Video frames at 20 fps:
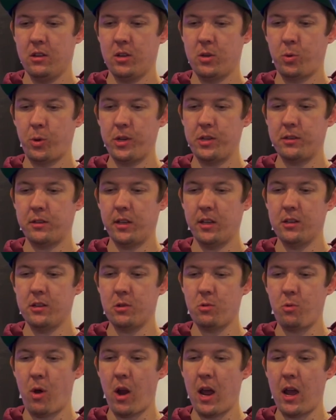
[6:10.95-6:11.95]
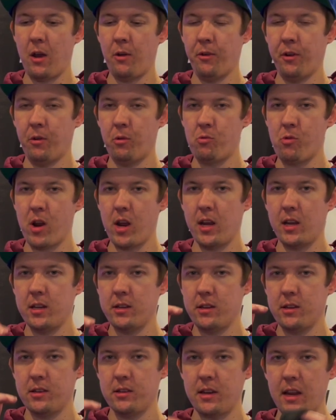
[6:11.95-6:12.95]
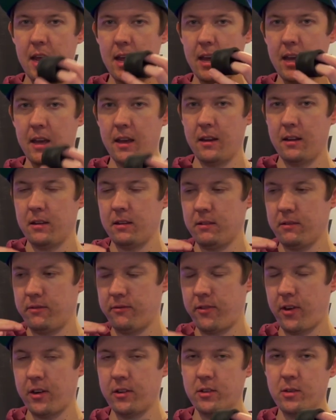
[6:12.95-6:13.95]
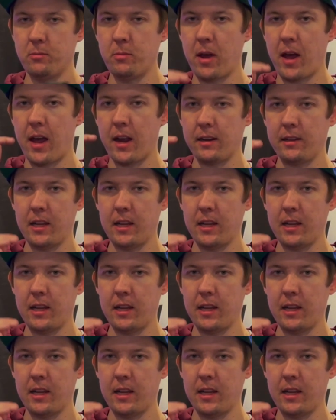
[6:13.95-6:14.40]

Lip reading: twist these around and raise the stand front to back,